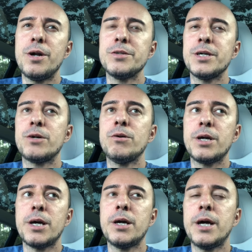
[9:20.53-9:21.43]
I was like,
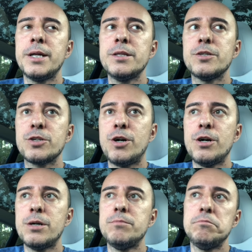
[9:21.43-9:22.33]
okay, I need this
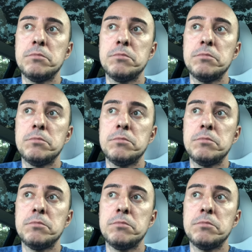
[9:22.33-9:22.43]
car.